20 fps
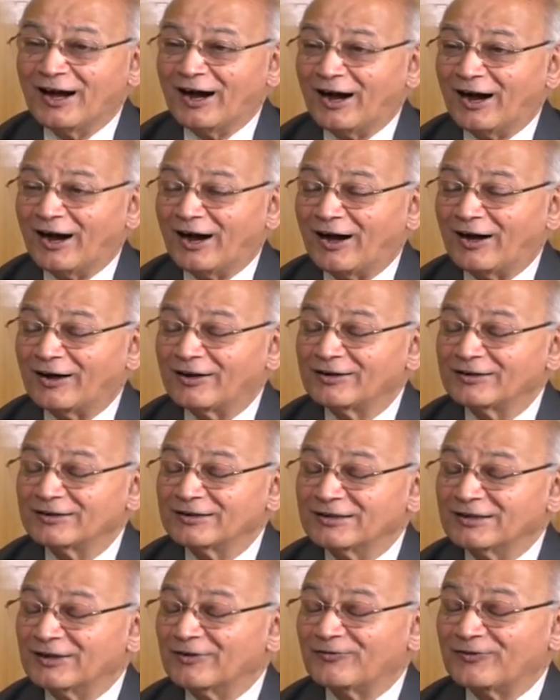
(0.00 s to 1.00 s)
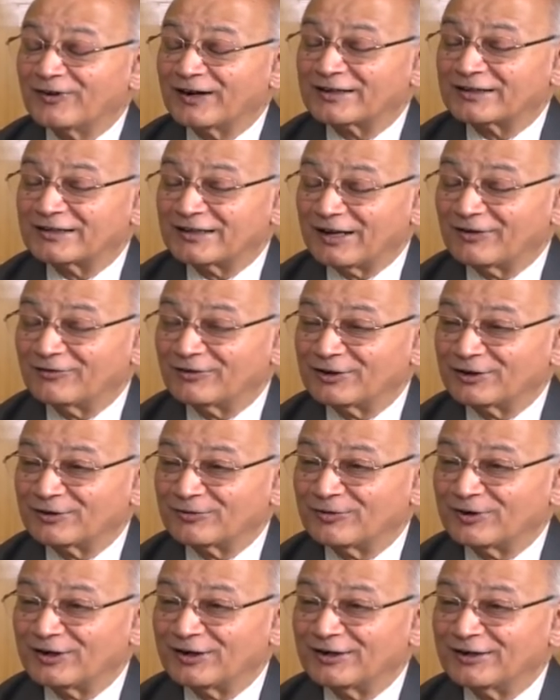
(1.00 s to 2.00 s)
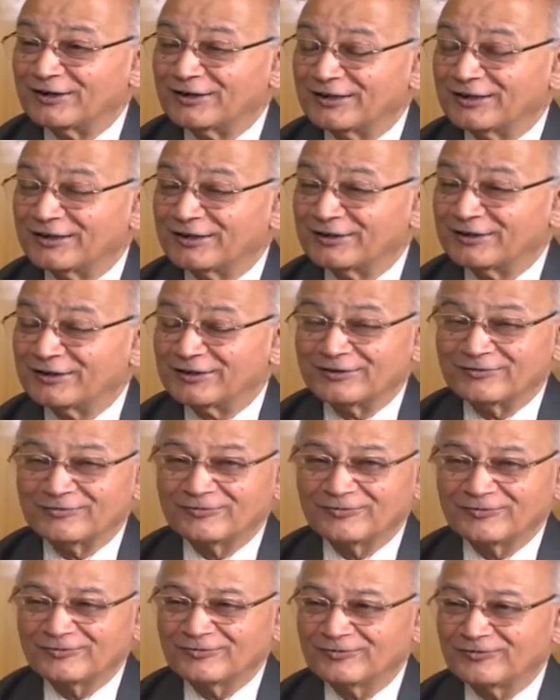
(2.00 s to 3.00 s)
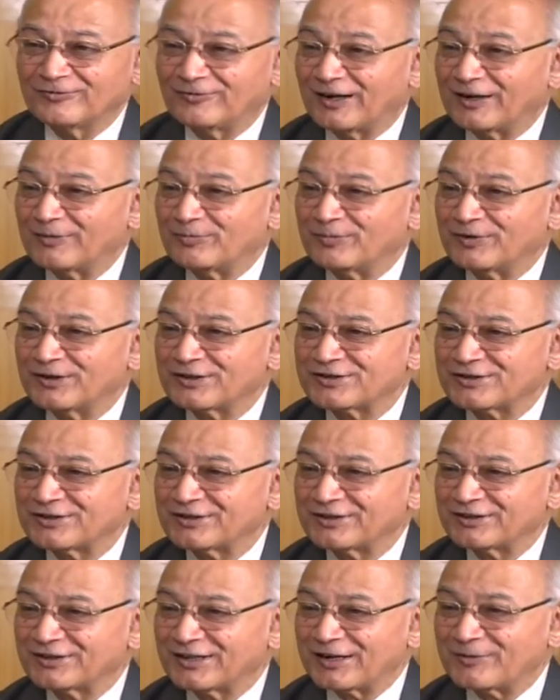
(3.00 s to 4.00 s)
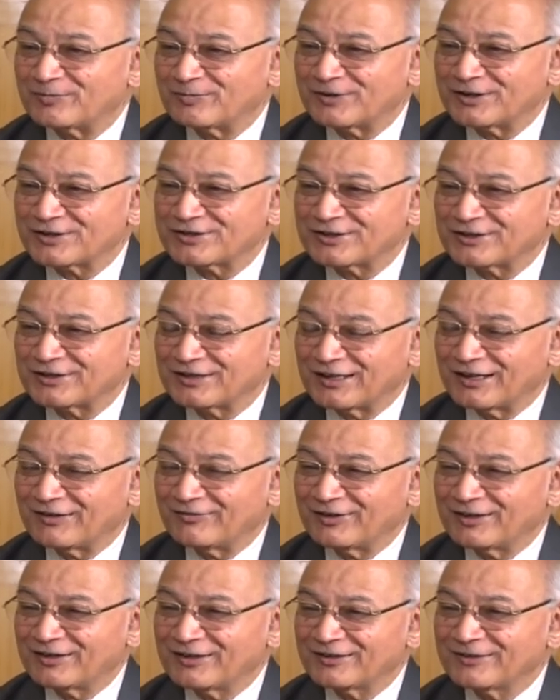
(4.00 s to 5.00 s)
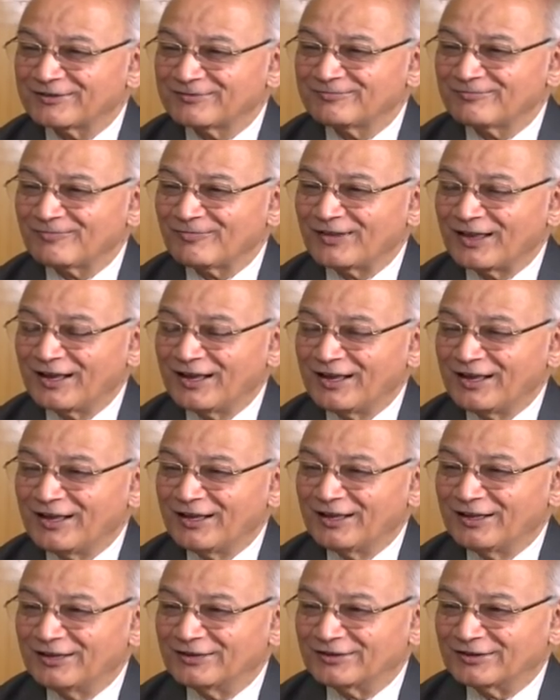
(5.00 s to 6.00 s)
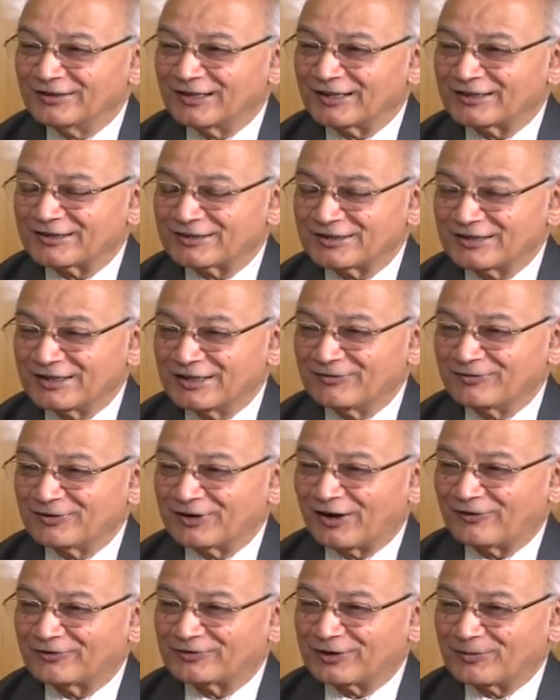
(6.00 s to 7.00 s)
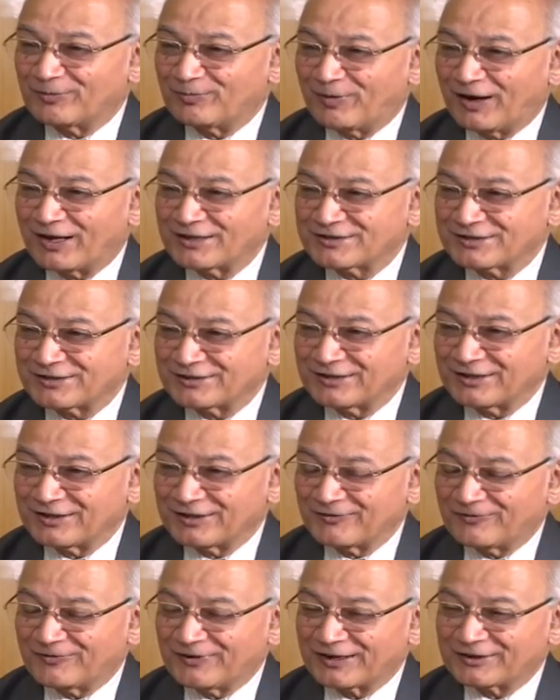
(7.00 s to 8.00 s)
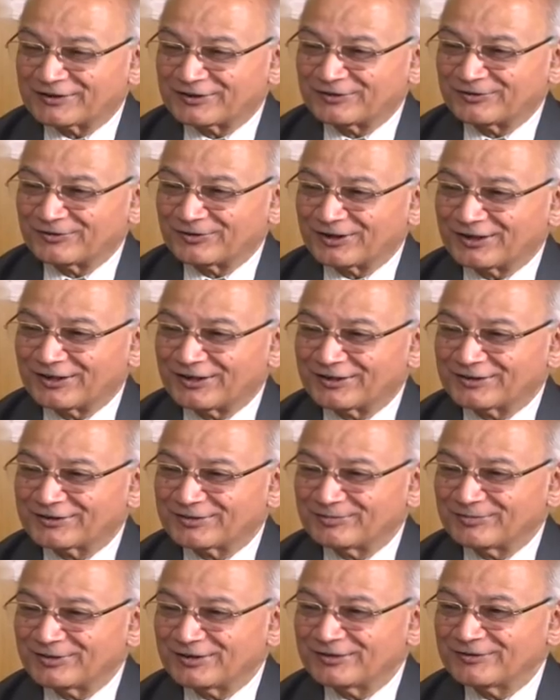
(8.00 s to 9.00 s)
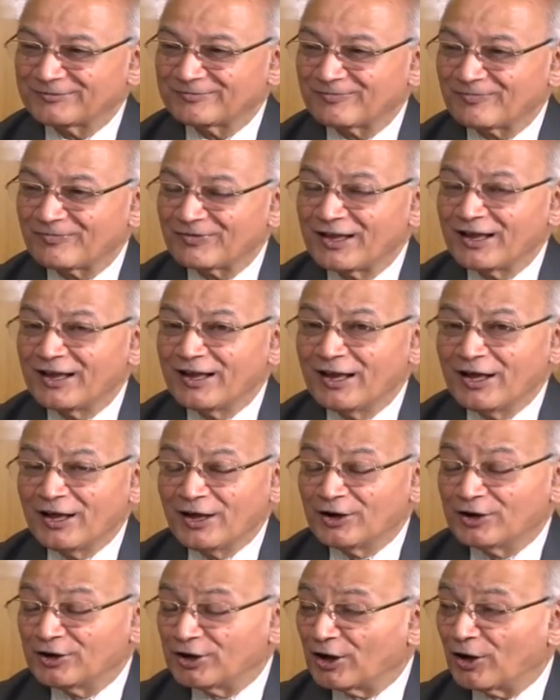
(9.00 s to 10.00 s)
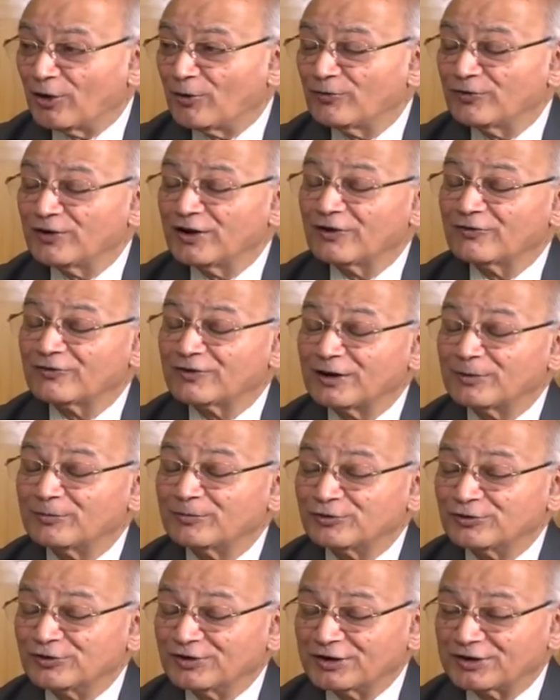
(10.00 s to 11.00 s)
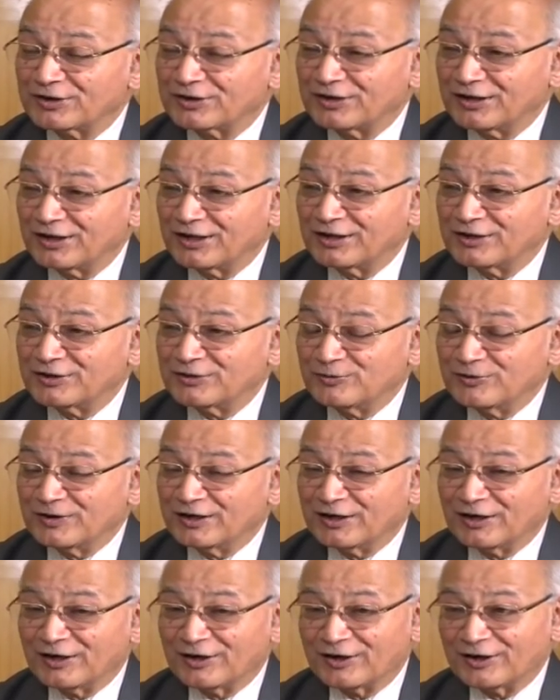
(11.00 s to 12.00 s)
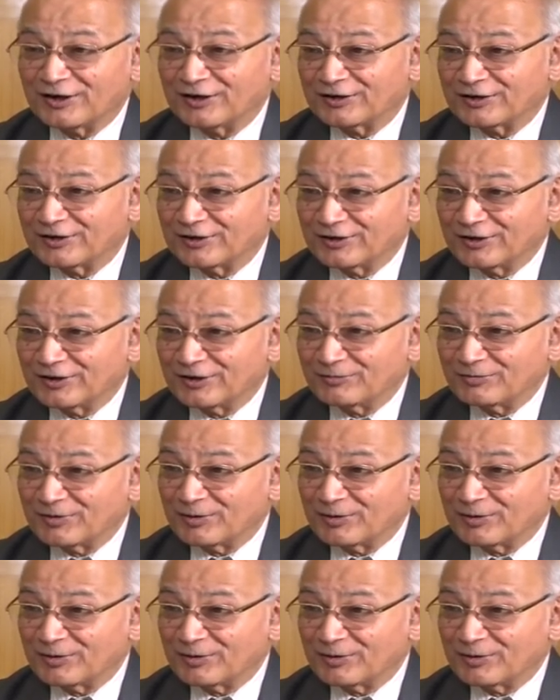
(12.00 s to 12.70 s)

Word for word: Uh, defect levels were in 5%, 10% level. Mm-hmm. That's even after passing the defects to the customer. Now we have come to a stage we are at uh,